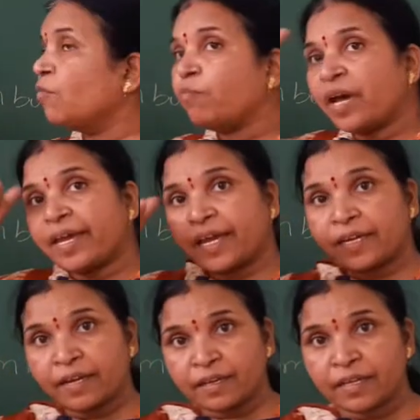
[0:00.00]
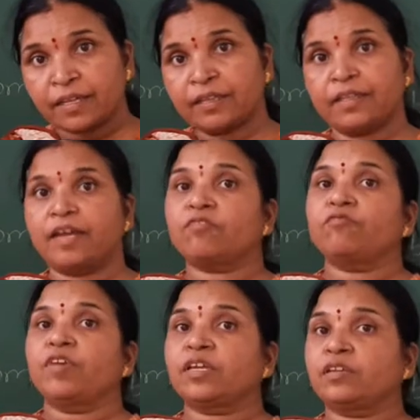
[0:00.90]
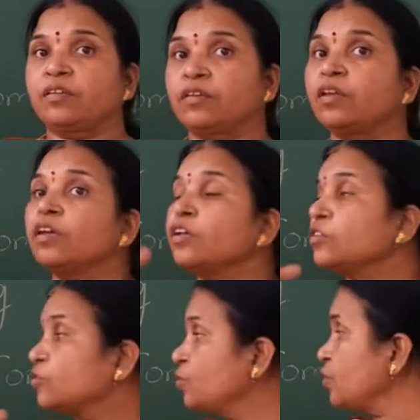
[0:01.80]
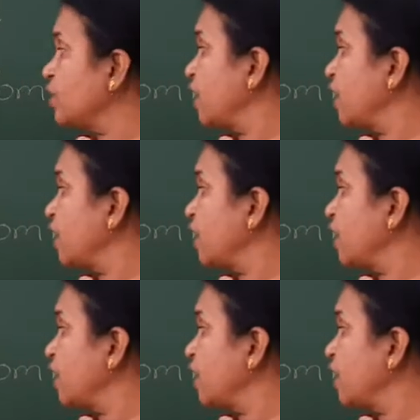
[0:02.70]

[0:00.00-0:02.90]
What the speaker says: By attacking that factor. So